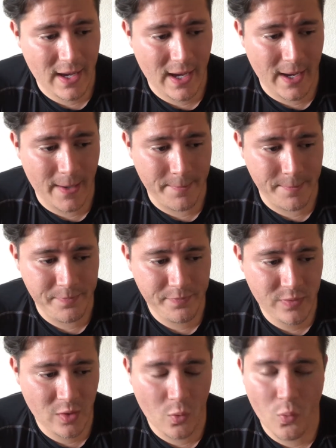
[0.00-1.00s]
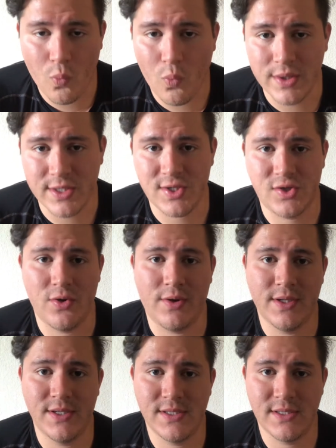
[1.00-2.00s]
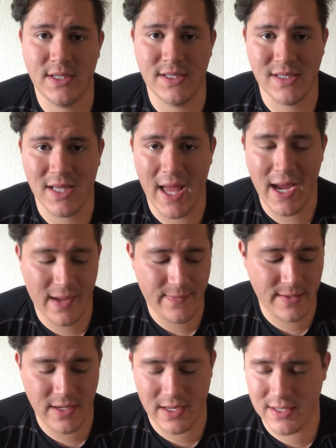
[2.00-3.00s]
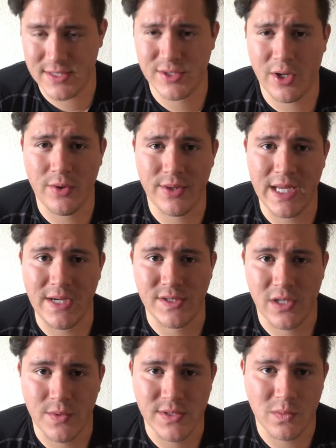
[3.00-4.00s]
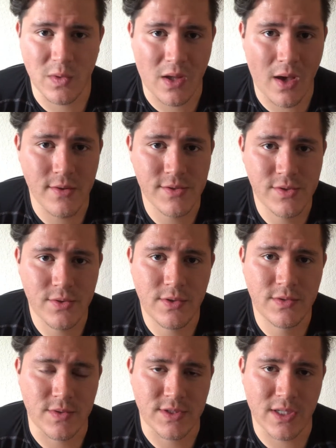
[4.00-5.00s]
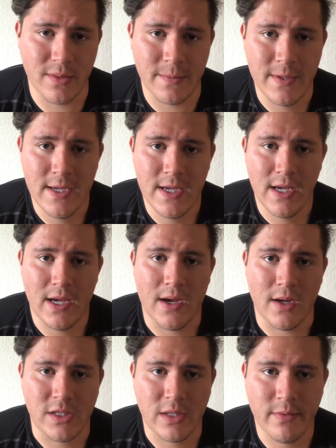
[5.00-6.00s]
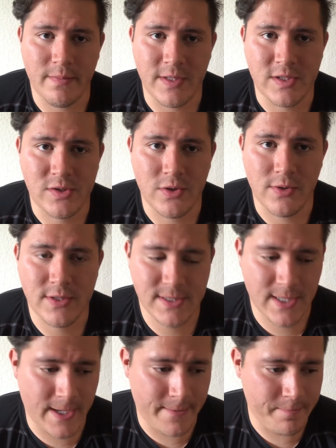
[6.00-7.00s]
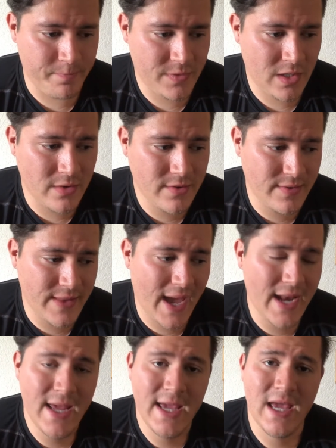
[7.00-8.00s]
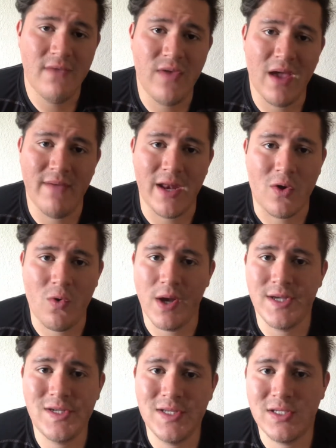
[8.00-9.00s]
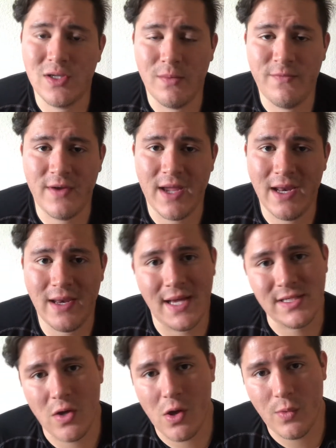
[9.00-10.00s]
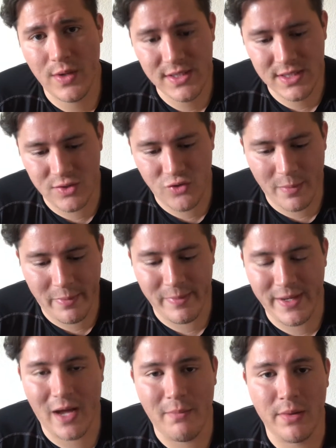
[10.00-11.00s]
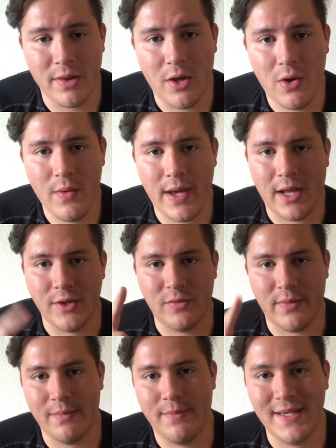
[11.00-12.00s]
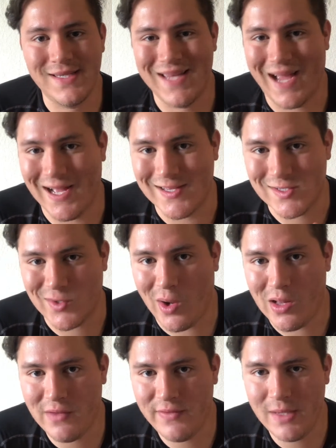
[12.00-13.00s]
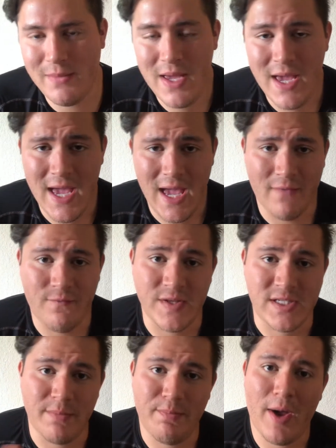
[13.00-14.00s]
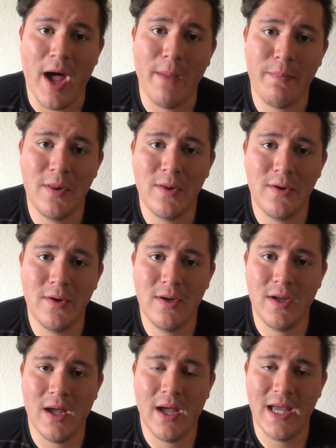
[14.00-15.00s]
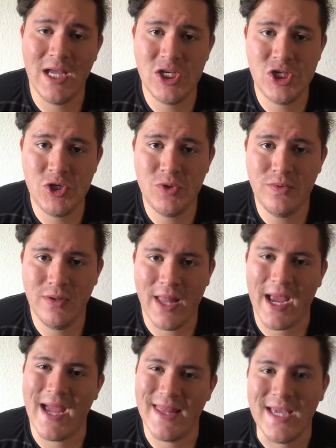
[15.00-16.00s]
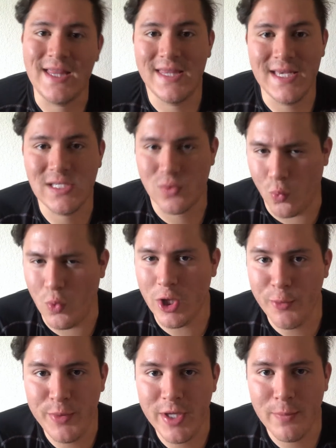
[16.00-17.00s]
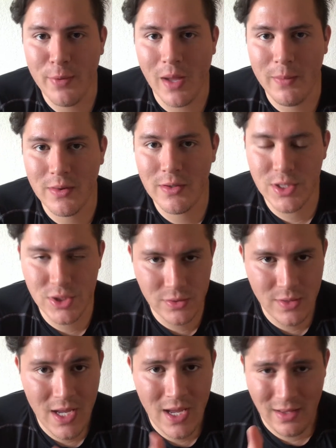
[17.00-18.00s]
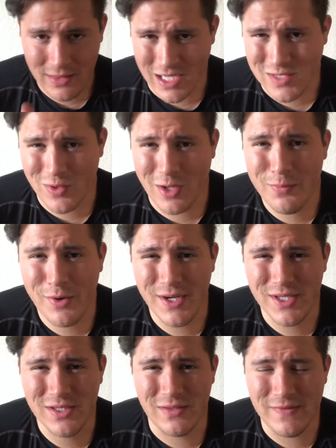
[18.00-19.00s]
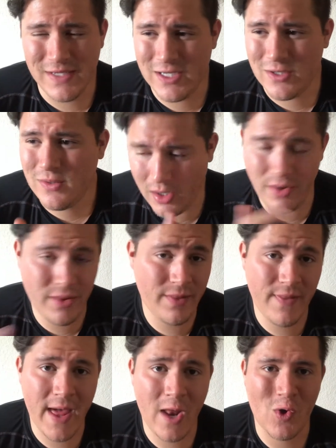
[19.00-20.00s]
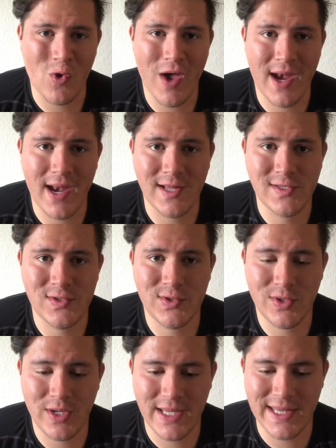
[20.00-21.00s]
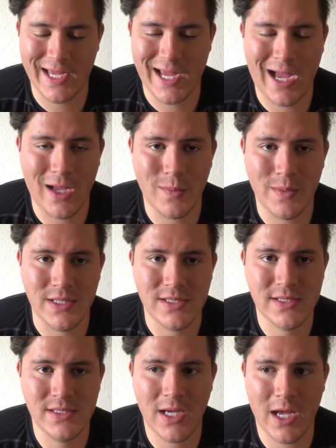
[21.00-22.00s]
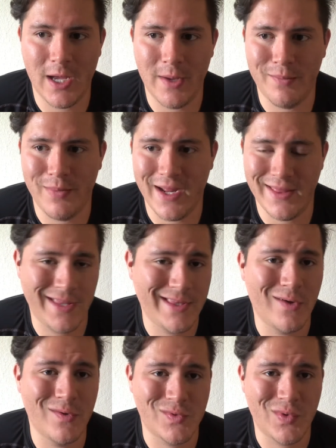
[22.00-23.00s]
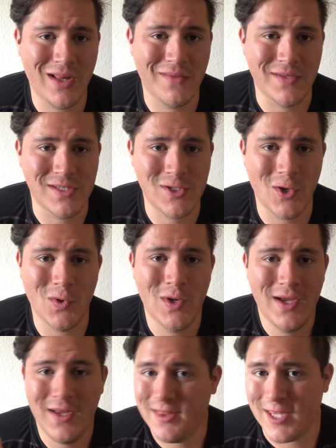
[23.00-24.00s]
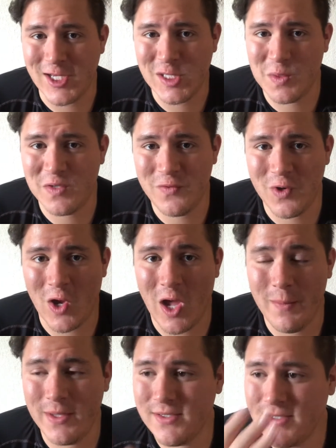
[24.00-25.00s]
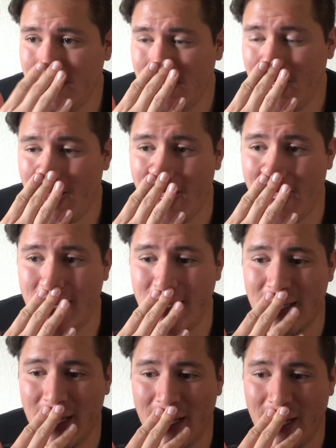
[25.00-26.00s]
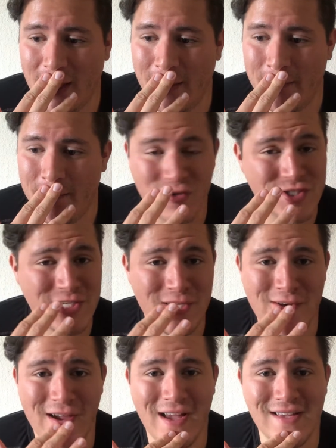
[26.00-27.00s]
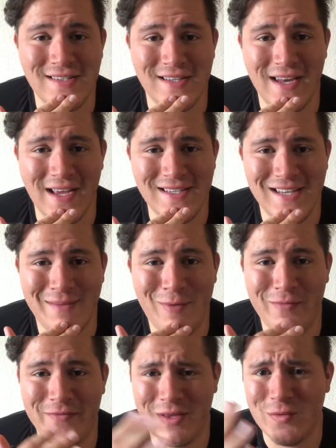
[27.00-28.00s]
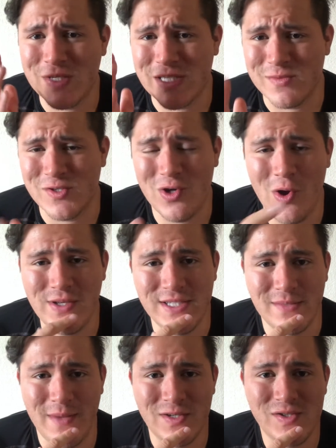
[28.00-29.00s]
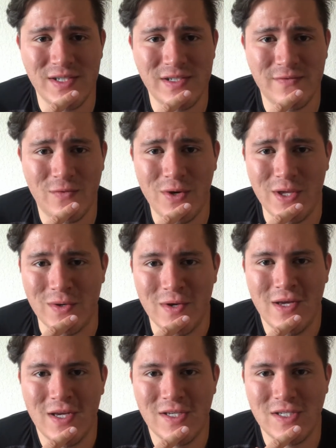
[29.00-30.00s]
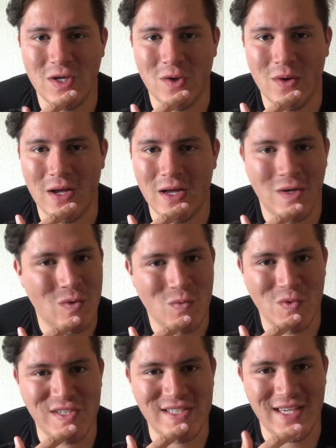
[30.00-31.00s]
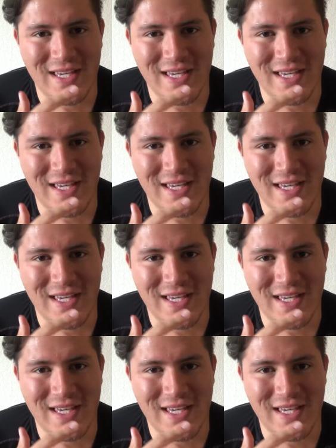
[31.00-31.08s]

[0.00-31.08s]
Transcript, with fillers: um, what the stroke is, is like and then and then start there. Start with some legato strokes, with some uh, double beat strokes. Um, other than that, if you have any questions, don't forget, as always, to drop them down below, and I'll do my best to answer all of them. If it's a popular uh, issue, like I think this will be a popular issue, that's when I'll put it into the video. Other than that, I'll go ahead and answer in the comments, um, but I thought that was relevant. So thanks so much for your comments, and um, we'll see you guys next time, hopefully with some strokes and some exercises for you. So uh, we'll